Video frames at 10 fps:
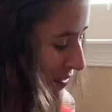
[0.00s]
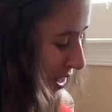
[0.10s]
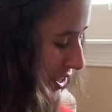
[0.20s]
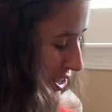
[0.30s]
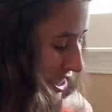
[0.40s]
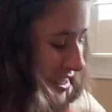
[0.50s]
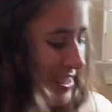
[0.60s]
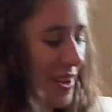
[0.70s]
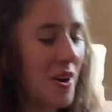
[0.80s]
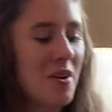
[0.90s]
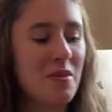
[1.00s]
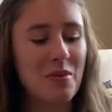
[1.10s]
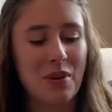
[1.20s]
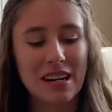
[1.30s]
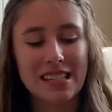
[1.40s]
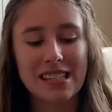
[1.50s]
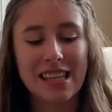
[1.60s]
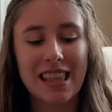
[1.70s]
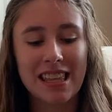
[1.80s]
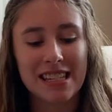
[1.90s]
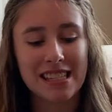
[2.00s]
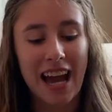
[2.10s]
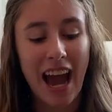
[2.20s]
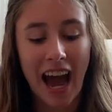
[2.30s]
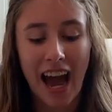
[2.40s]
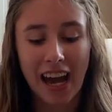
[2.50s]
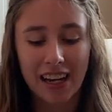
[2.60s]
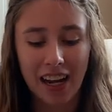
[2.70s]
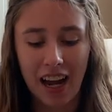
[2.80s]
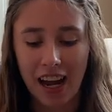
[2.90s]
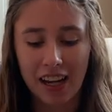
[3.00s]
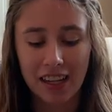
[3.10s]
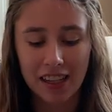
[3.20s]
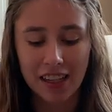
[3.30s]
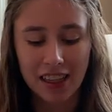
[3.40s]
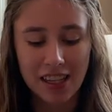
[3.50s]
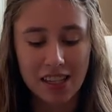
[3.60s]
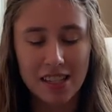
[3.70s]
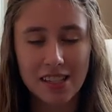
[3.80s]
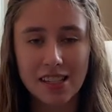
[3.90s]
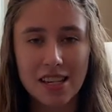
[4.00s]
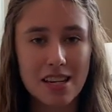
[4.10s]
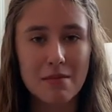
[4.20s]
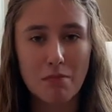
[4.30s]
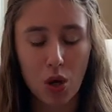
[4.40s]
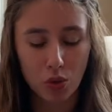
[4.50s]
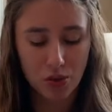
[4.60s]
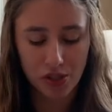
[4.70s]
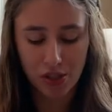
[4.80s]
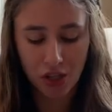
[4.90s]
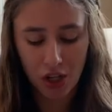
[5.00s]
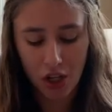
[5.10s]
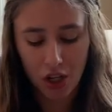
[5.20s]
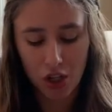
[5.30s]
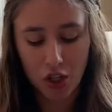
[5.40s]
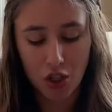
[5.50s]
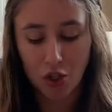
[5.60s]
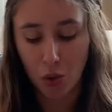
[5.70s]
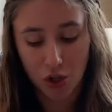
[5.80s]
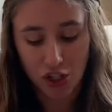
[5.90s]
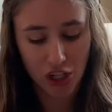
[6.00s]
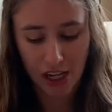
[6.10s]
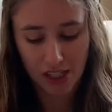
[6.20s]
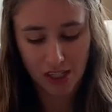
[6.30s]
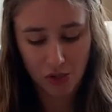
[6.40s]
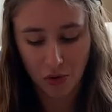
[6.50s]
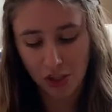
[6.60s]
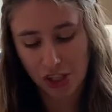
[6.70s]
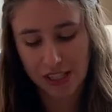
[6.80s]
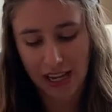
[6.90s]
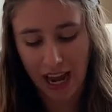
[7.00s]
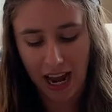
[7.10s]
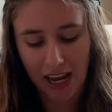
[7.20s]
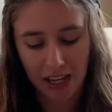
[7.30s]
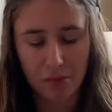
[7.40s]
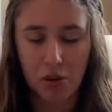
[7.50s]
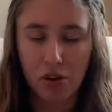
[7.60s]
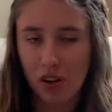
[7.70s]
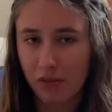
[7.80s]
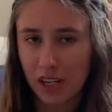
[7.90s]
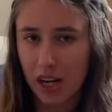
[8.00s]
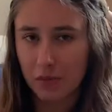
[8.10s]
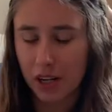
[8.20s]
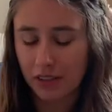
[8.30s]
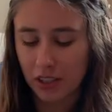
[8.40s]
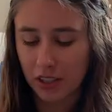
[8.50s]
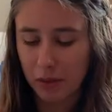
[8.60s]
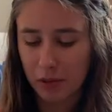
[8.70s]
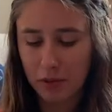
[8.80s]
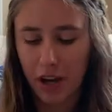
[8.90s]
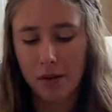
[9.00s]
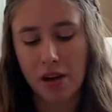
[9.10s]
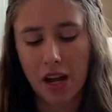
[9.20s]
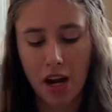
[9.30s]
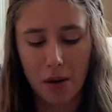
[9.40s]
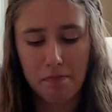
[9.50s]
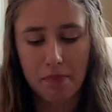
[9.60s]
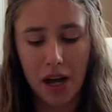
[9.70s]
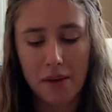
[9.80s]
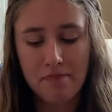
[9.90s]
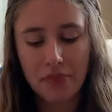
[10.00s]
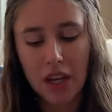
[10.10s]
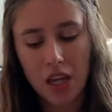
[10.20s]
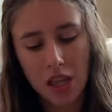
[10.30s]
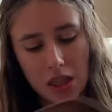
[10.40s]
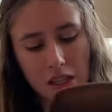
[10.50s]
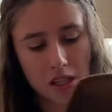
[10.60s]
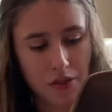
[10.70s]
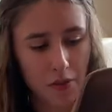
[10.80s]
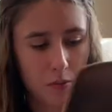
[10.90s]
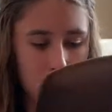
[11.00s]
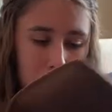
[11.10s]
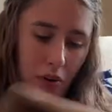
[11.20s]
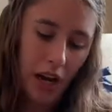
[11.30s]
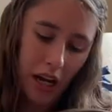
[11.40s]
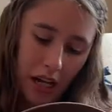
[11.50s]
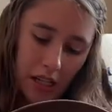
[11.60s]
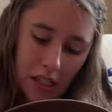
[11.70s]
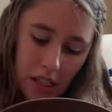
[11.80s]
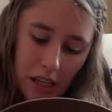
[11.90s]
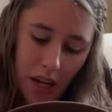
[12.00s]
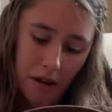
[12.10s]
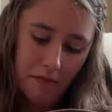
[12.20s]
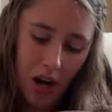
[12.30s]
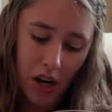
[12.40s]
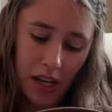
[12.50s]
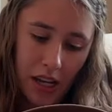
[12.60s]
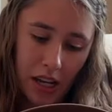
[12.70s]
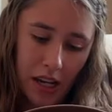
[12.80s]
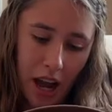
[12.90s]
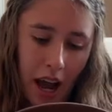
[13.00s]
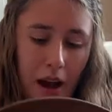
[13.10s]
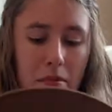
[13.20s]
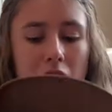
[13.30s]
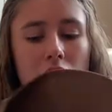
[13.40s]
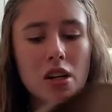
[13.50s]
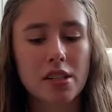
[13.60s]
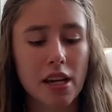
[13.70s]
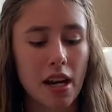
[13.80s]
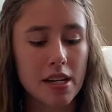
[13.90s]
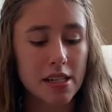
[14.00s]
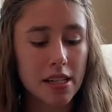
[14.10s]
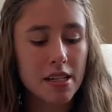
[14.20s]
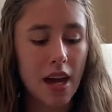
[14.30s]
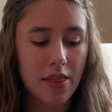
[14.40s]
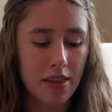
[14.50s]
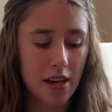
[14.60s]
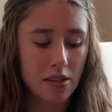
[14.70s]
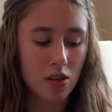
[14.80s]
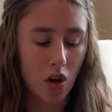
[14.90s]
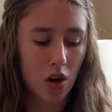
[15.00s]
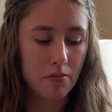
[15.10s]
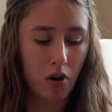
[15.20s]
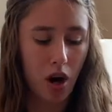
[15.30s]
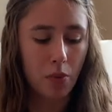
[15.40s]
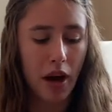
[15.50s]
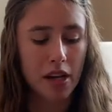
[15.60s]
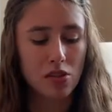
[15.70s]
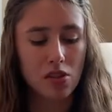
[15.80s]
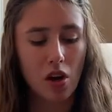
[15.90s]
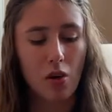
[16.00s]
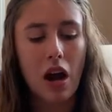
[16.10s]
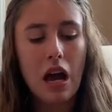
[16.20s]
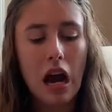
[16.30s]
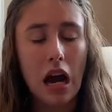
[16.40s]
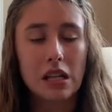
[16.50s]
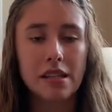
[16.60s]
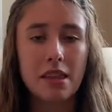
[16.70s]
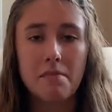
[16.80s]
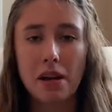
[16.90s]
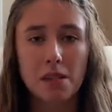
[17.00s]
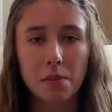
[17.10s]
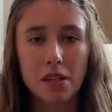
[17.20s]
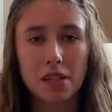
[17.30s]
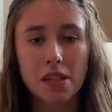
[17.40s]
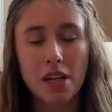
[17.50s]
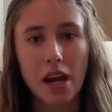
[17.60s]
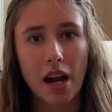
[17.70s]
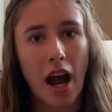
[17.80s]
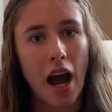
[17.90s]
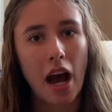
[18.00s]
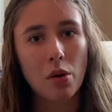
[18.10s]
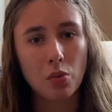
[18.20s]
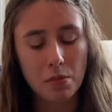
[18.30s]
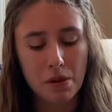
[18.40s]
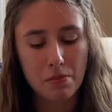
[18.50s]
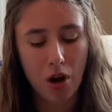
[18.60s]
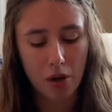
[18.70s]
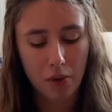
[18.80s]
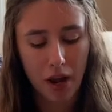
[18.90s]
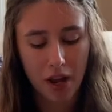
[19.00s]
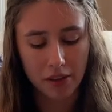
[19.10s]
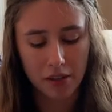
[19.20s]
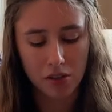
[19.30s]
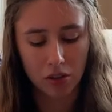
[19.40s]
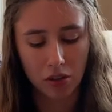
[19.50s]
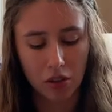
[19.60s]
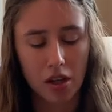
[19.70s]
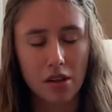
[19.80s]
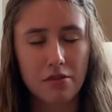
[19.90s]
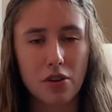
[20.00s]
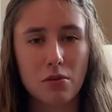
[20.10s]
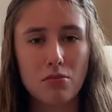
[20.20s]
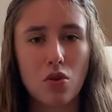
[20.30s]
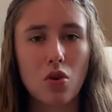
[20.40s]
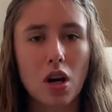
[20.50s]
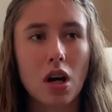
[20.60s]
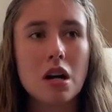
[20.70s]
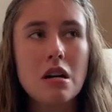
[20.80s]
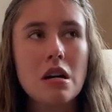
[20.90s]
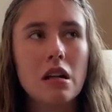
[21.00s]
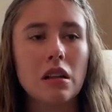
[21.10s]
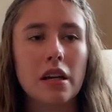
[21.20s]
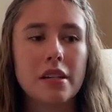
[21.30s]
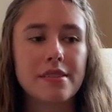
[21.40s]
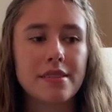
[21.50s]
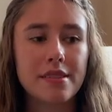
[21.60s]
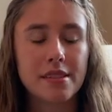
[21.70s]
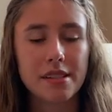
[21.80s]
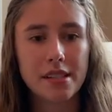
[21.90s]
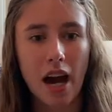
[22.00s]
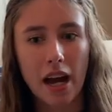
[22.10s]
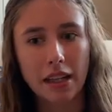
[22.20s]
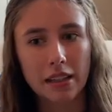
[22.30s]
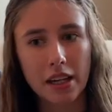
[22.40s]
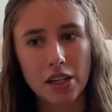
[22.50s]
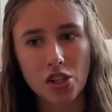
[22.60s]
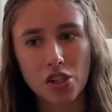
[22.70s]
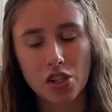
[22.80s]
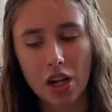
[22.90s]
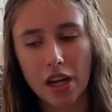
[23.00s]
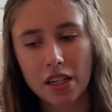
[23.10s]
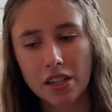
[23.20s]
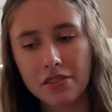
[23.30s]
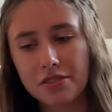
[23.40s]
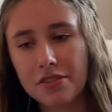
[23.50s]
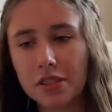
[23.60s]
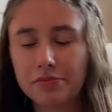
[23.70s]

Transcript: purchase was this hat. I think it is the most gorgeous, gorgeous hat. I put it on right now, but I have a clip in the back of my hair. But this is from the brand American Hat Makers, and I did get this on Broadway, so I'd say the best place to get a hat would be Broadway, unless you're looking for a more like stylish kind of